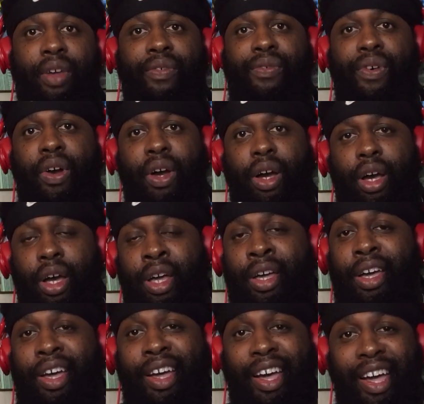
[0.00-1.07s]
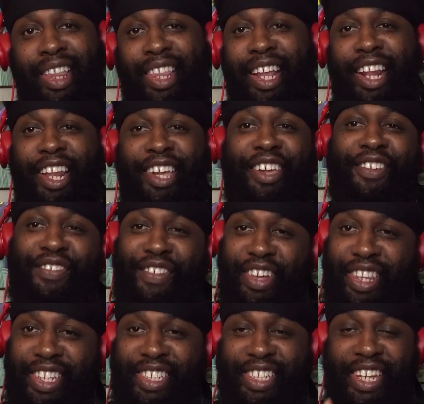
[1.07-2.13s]
for
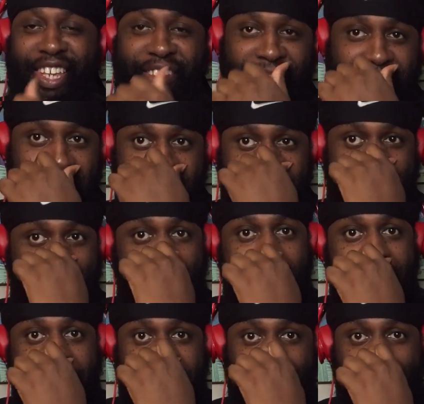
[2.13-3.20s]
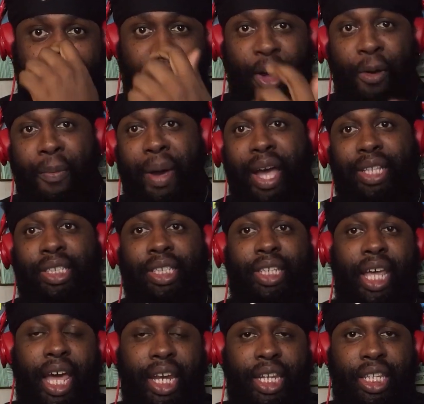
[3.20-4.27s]
the chief, and they go back to
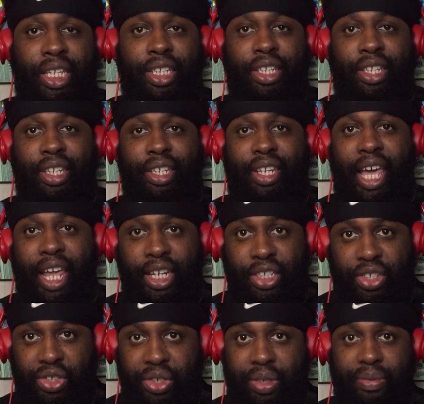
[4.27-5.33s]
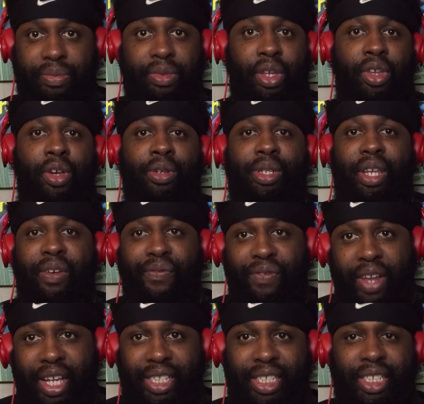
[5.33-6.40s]
the Danny Street. And you know what I'm saying?
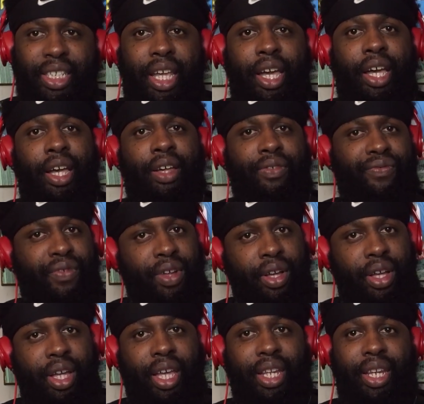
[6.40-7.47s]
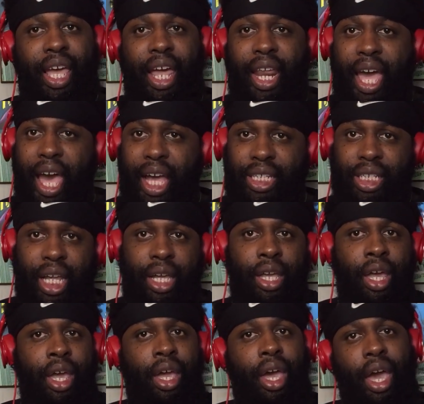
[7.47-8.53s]
Flex is there, and Danny asks
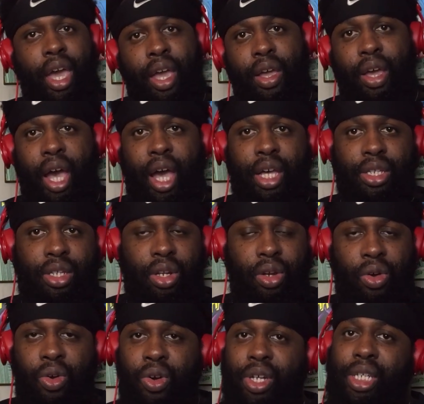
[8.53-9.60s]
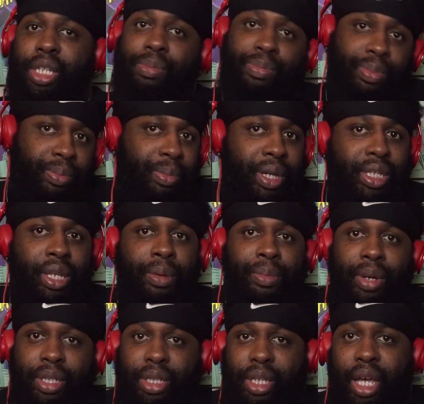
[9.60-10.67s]
like, "Hey, how's Dolores?" He basically
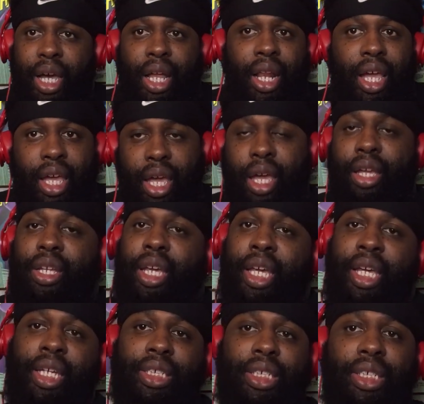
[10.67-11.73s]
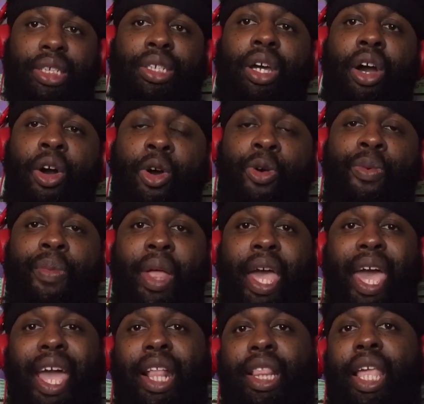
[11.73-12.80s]
breaks it down like, "Hey, she's gone."
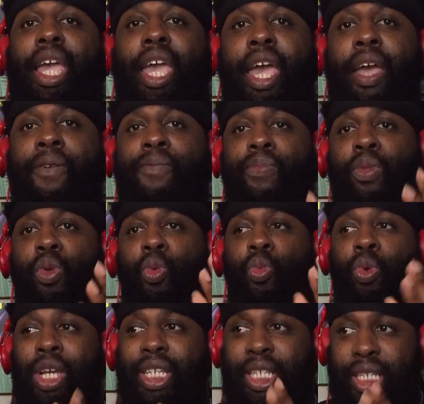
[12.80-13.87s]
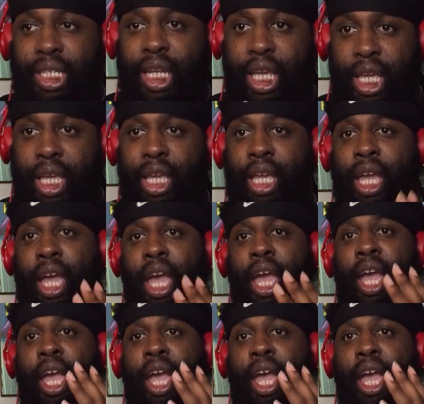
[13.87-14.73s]
And then we see